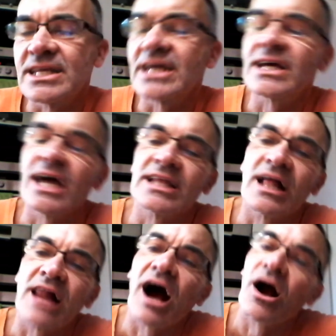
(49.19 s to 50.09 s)
get
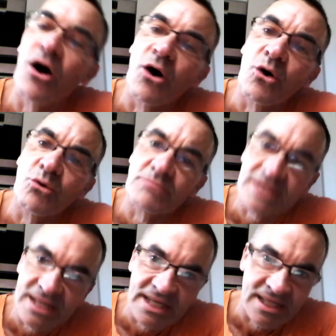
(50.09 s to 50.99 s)
along home,
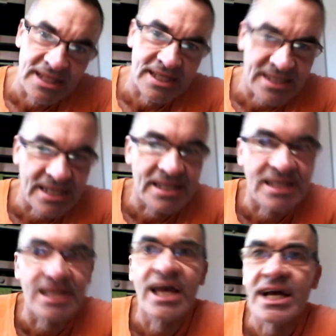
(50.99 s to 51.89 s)
Cindy,
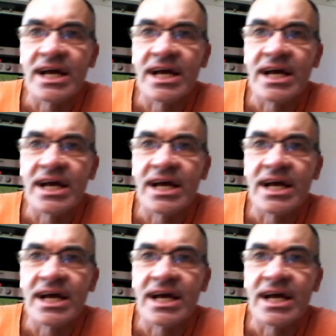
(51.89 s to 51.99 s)
Cindy,